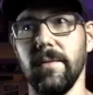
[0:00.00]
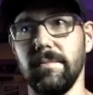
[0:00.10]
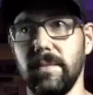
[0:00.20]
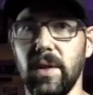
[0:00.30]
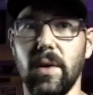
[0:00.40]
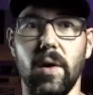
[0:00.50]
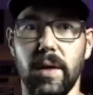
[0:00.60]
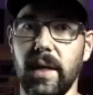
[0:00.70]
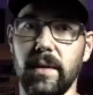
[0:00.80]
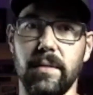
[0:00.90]

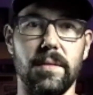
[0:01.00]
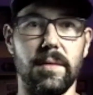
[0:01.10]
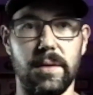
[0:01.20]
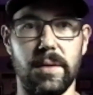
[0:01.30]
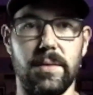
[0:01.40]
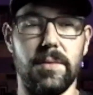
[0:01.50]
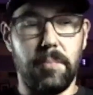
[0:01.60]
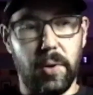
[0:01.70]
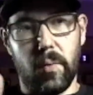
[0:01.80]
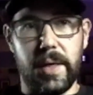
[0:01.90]
again,
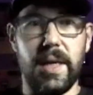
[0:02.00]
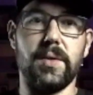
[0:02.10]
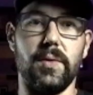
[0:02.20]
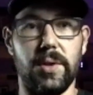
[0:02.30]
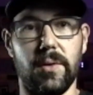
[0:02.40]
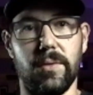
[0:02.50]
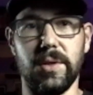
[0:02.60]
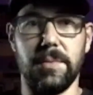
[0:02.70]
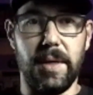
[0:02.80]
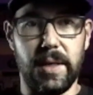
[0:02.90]
put right next to each other,
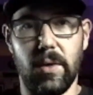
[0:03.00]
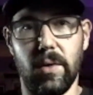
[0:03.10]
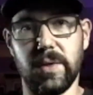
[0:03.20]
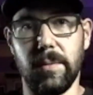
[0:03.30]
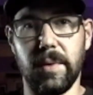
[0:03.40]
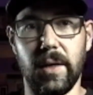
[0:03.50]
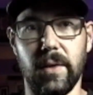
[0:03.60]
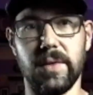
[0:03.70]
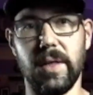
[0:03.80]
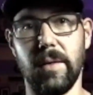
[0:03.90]
just make it all seem kind of
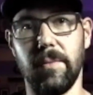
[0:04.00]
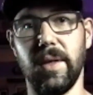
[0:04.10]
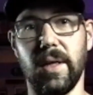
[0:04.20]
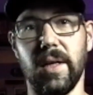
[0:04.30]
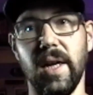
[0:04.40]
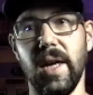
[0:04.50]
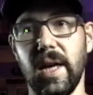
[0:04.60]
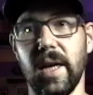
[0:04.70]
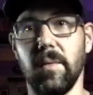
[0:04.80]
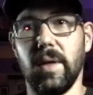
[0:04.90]
the same thing.
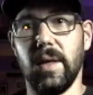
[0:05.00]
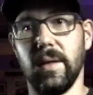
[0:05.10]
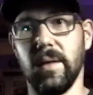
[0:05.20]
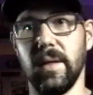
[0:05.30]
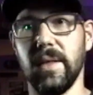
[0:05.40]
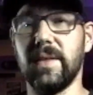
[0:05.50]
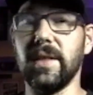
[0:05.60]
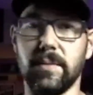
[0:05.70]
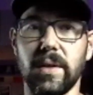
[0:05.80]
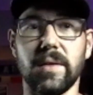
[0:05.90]
And it
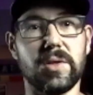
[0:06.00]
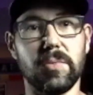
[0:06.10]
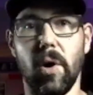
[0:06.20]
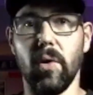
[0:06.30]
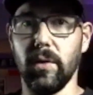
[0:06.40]
seems like a smaller,